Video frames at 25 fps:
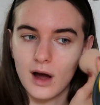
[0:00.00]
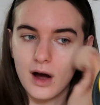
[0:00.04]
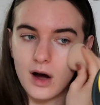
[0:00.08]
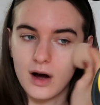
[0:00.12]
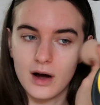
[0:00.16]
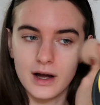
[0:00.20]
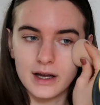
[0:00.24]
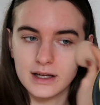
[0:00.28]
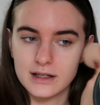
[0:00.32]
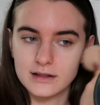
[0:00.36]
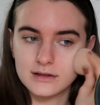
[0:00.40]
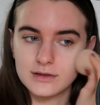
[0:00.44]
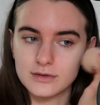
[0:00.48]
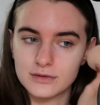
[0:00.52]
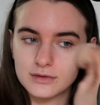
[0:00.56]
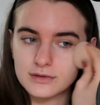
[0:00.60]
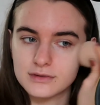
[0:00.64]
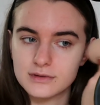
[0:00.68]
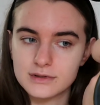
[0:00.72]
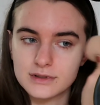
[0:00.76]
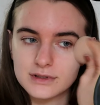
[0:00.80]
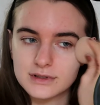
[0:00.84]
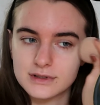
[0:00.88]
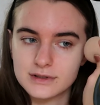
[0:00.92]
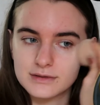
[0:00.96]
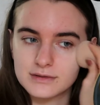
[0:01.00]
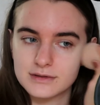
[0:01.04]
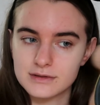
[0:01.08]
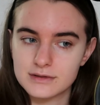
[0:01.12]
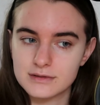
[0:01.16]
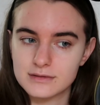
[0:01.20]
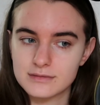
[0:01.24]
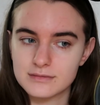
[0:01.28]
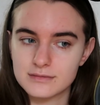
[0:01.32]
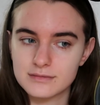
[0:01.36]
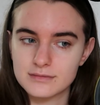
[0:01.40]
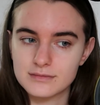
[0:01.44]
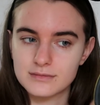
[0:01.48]
idols,
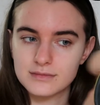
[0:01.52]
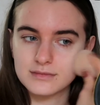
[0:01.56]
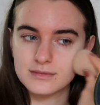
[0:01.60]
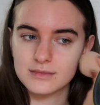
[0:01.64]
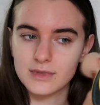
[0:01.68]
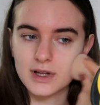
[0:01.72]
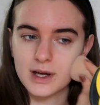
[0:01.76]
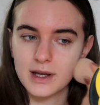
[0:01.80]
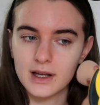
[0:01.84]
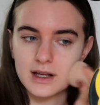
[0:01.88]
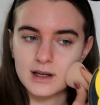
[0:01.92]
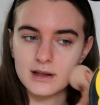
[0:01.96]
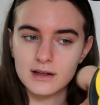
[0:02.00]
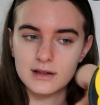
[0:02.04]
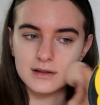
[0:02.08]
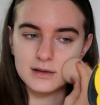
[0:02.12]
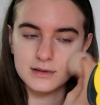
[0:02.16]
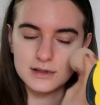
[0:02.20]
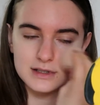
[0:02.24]
like